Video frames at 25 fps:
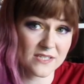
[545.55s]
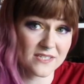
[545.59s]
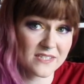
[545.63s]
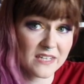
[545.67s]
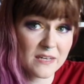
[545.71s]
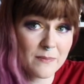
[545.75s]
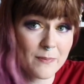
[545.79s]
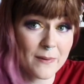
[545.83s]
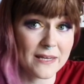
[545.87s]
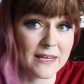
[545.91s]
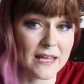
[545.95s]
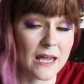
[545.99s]
to
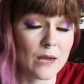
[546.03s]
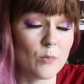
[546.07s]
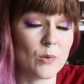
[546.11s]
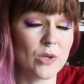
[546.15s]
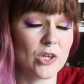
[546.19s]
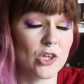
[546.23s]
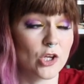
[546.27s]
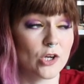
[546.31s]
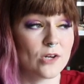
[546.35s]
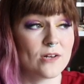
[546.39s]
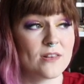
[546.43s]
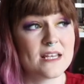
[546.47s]
sleep at night,
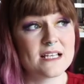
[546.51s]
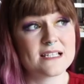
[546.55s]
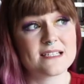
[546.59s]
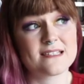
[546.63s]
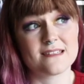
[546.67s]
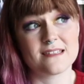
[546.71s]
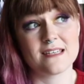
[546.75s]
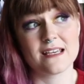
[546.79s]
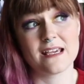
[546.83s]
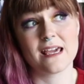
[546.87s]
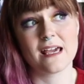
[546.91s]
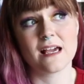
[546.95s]
we learn that
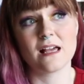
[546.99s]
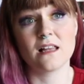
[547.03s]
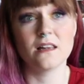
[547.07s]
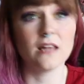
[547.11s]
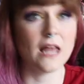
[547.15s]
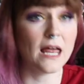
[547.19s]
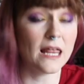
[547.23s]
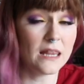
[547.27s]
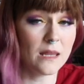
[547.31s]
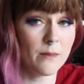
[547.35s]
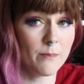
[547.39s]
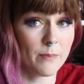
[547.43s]
singing a
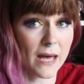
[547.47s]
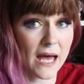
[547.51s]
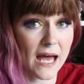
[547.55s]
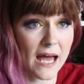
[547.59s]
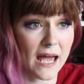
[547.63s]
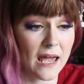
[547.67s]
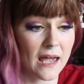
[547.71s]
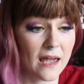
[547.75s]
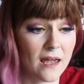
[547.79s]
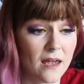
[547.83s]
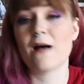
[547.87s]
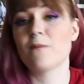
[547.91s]

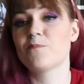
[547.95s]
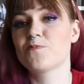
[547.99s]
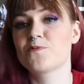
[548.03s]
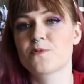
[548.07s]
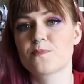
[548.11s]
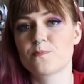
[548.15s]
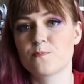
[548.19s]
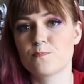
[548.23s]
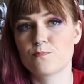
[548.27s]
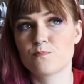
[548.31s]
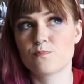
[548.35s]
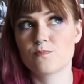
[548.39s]
lullaby
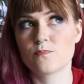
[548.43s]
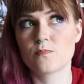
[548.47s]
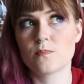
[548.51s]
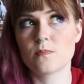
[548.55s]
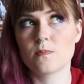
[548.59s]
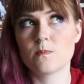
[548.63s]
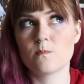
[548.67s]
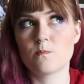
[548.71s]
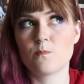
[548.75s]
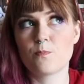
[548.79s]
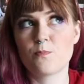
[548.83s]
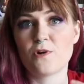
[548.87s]
helps
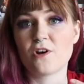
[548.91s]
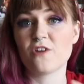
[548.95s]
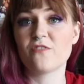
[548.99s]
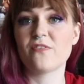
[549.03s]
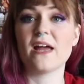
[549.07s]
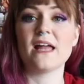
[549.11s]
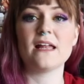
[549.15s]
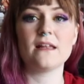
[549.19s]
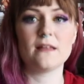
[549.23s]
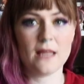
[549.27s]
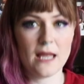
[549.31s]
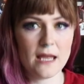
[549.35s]

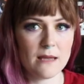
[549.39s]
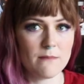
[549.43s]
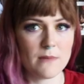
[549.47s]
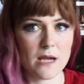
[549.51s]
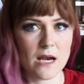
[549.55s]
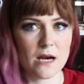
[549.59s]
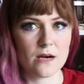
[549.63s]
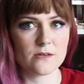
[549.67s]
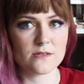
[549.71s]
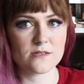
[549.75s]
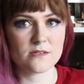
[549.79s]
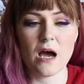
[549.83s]
prevent
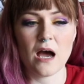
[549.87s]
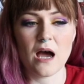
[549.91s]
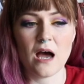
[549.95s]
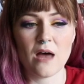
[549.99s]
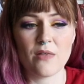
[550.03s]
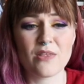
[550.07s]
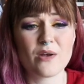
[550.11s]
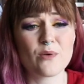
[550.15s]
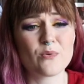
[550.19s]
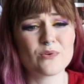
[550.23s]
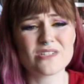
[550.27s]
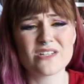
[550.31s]
nightmares.
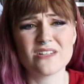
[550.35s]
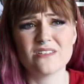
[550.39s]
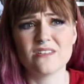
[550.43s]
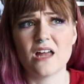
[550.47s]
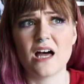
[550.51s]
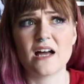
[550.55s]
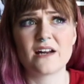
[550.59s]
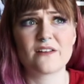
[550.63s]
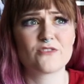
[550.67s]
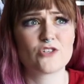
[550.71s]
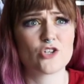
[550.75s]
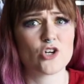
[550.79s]
Uh, there was a
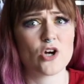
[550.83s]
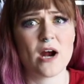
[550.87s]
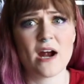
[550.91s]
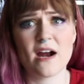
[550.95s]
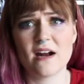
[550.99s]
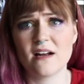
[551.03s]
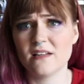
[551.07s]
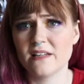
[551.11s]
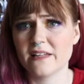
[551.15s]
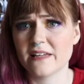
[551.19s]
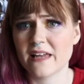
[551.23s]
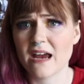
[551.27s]
lot of
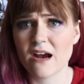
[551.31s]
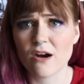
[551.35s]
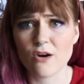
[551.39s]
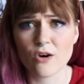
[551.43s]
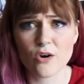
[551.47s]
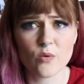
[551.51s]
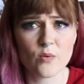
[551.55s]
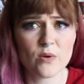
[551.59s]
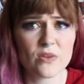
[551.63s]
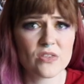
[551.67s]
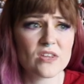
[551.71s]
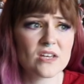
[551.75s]
trial and
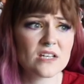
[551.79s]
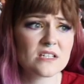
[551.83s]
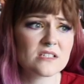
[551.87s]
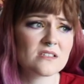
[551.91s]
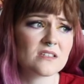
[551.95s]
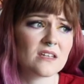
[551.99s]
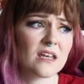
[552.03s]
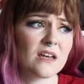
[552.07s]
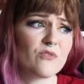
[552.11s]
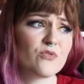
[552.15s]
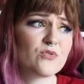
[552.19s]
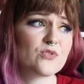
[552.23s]
error with
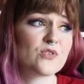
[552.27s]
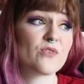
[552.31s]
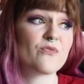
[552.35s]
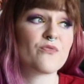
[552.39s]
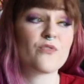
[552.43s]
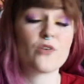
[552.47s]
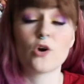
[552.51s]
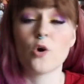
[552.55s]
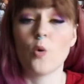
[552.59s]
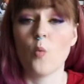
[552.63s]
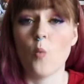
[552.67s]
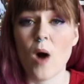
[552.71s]
this. Like so
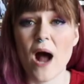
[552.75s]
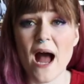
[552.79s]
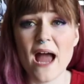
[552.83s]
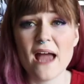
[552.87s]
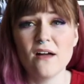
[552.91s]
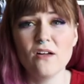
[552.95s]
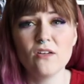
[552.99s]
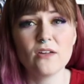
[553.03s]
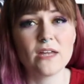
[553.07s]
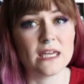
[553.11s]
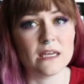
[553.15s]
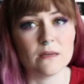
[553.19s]
for a
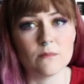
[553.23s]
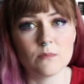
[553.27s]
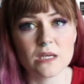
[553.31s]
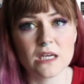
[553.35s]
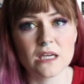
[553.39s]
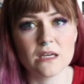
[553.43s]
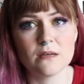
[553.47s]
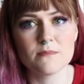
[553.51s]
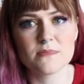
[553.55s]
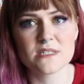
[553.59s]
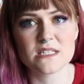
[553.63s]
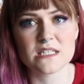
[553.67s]
while, Kim
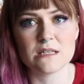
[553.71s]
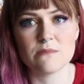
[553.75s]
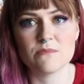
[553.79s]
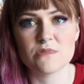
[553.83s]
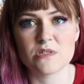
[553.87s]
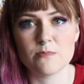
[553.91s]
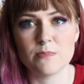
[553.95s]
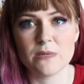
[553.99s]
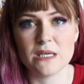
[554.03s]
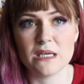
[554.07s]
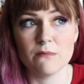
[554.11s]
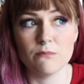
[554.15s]
Kim
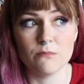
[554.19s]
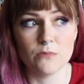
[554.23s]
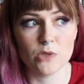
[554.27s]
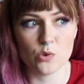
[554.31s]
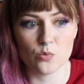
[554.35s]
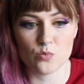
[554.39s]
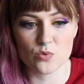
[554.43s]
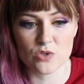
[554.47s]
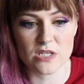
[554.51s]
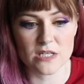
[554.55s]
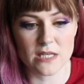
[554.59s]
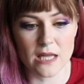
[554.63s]
seemed to be
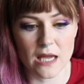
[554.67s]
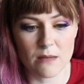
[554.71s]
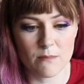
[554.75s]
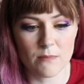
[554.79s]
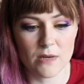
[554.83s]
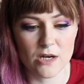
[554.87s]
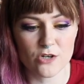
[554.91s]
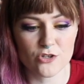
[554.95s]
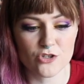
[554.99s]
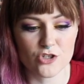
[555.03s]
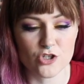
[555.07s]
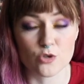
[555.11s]
immune to
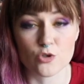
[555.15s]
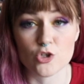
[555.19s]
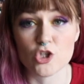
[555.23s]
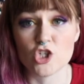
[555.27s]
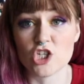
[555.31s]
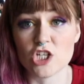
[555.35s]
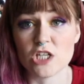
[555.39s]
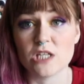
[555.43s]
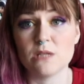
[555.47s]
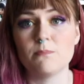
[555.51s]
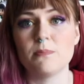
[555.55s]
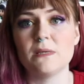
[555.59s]
nightmares, so
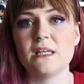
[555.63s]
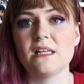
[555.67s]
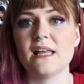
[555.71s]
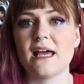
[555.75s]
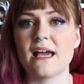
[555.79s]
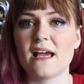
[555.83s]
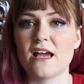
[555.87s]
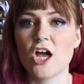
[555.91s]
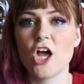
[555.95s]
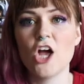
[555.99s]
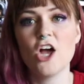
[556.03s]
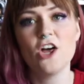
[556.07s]
she'd be
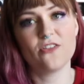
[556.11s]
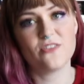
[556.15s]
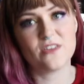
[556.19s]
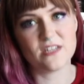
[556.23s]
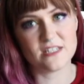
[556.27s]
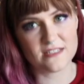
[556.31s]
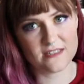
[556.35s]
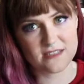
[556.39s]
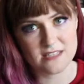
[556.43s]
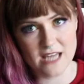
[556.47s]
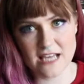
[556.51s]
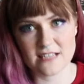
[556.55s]
like
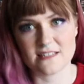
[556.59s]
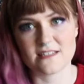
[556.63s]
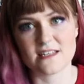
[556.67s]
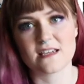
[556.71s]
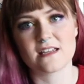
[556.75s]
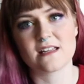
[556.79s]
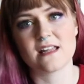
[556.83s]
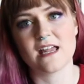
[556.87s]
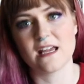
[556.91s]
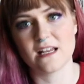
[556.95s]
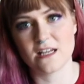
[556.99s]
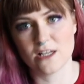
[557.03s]
the
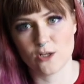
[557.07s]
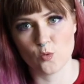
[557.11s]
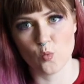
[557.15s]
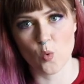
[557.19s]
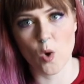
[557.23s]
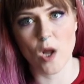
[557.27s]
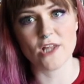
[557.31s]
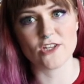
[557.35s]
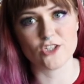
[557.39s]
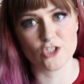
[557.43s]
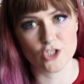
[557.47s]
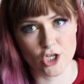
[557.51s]
designated
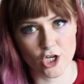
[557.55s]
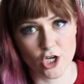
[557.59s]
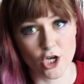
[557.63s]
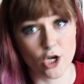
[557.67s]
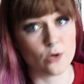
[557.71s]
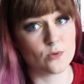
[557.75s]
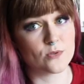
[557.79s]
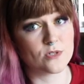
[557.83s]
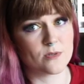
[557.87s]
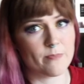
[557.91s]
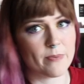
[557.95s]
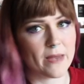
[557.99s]
one to
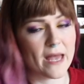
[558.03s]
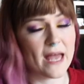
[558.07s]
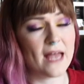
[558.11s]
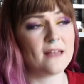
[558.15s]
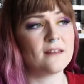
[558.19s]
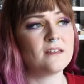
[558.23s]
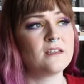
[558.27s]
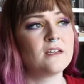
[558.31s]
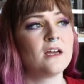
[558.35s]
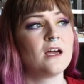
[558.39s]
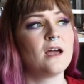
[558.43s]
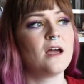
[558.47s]
go to
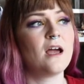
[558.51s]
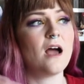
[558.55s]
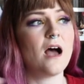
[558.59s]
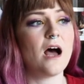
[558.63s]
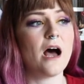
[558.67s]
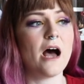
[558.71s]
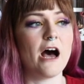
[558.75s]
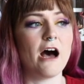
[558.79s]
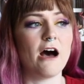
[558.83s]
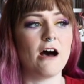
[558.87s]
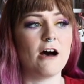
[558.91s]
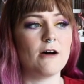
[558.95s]
bed.
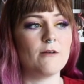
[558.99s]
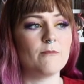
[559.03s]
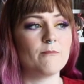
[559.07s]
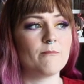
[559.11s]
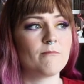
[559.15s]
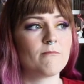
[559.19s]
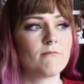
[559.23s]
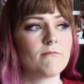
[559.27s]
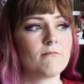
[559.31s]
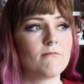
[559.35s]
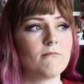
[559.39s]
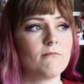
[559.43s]

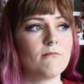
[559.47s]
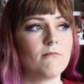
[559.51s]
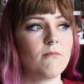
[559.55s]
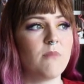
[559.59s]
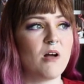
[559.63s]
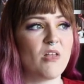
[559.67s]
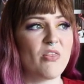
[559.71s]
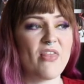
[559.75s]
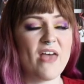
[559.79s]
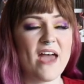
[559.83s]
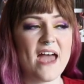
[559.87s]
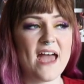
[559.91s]
Um,
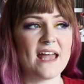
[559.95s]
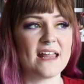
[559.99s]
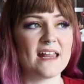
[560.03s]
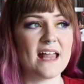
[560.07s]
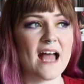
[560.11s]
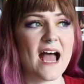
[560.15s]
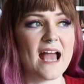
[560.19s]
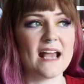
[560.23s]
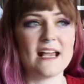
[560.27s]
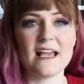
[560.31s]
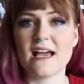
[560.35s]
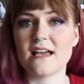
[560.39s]
but then
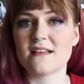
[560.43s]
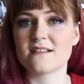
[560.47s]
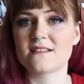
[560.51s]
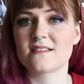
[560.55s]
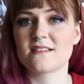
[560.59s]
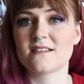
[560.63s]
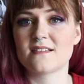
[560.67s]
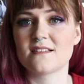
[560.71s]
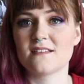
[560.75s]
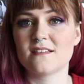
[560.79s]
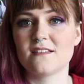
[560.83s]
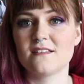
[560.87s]
I
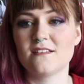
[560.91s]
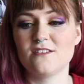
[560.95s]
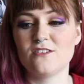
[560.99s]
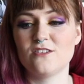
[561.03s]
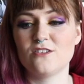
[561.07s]
guess